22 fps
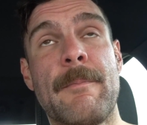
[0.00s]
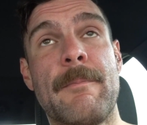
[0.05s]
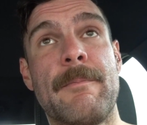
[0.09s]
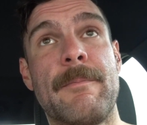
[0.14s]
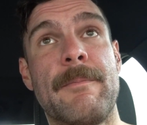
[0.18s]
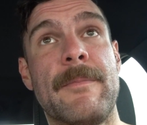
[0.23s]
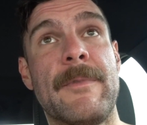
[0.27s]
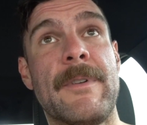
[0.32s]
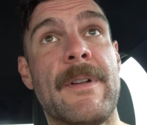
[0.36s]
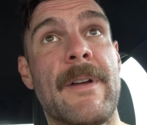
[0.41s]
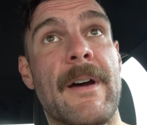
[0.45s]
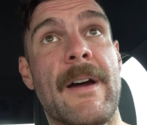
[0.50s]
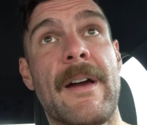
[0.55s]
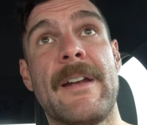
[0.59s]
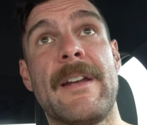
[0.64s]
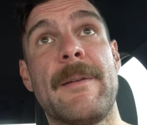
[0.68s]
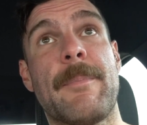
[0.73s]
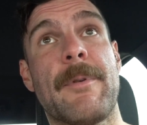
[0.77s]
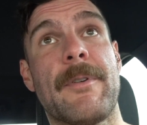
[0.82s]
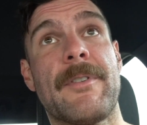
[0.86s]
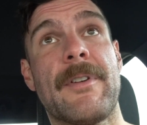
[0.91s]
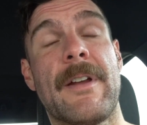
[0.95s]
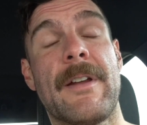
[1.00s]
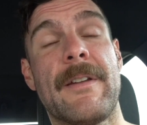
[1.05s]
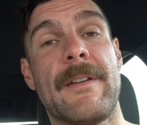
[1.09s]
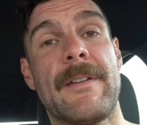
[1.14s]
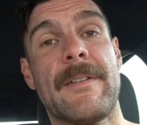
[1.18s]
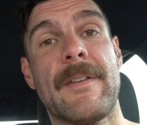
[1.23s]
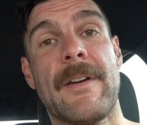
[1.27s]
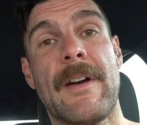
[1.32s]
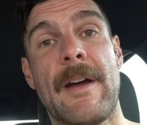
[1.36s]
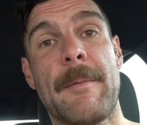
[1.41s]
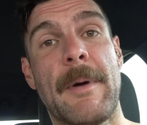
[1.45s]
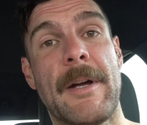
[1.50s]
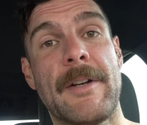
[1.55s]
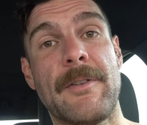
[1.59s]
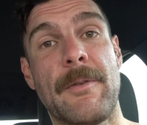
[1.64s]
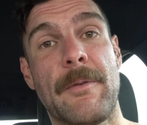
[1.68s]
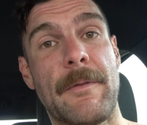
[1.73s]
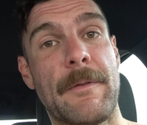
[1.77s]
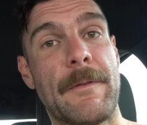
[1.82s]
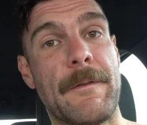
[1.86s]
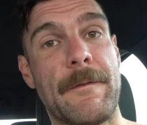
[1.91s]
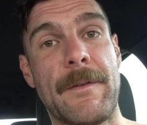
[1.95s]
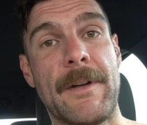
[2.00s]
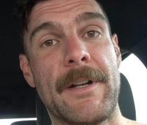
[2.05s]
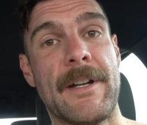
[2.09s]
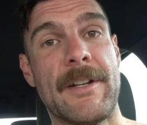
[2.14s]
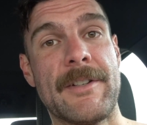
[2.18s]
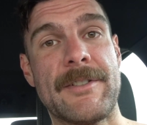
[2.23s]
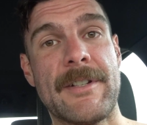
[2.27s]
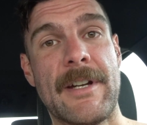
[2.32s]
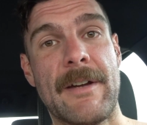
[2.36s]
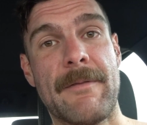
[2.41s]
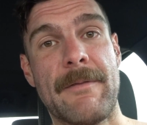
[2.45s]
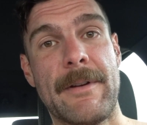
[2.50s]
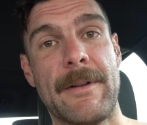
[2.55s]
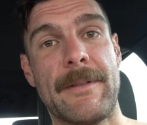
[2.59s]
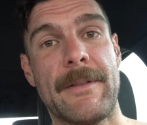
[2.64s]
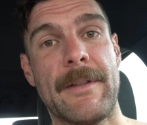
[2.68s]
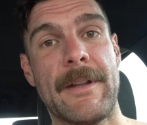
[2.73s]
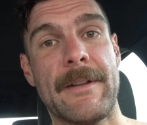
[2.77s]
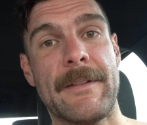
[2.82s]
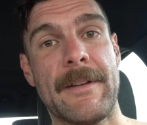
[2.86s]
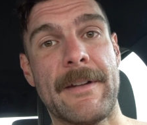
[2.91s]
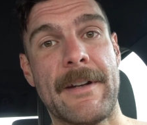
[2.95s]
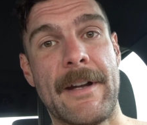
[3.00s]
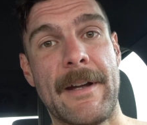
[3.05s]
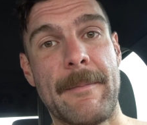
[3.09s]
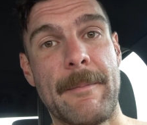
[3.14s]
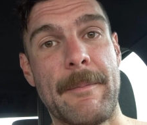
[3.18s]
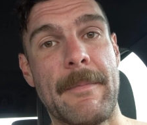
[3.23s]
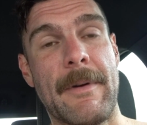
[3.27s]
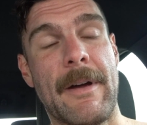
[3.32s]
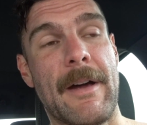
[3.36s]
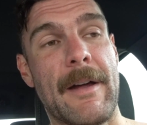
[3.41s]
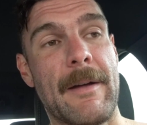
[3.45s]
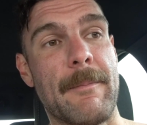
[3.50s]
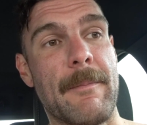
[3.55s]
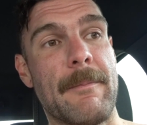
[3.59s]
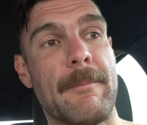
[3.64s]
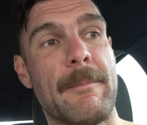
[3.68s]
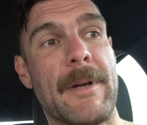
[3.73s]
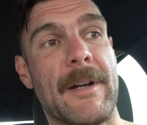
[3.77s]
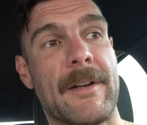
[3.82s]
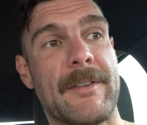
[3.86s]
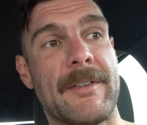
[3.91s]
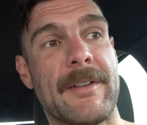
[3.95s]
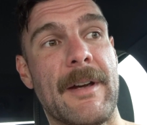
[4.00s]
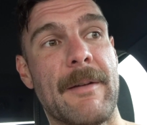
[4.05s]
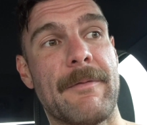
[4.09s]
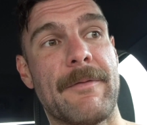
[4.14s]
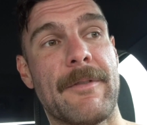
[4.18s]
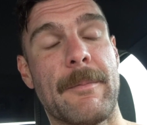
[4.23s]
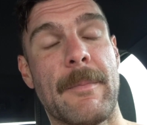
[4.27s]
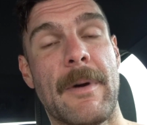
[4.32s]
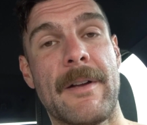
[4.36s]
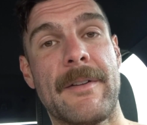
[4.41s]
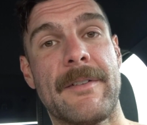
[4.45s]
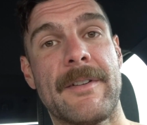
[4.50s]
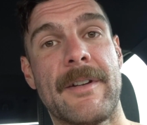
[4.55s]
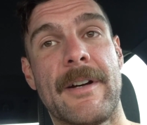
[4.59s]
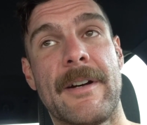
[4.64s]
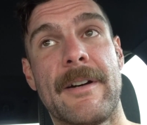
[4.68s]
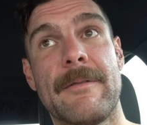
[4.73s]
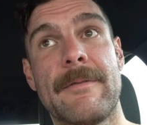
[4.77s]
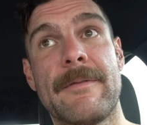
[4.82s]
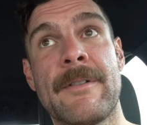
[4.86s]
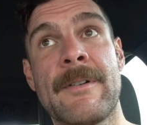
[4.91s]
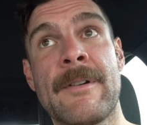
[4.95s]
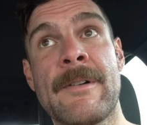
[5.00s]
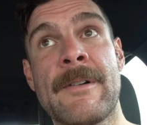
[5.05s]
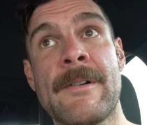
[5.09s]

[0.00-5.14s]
90% of the time I don't finish everything that I mix up for myself.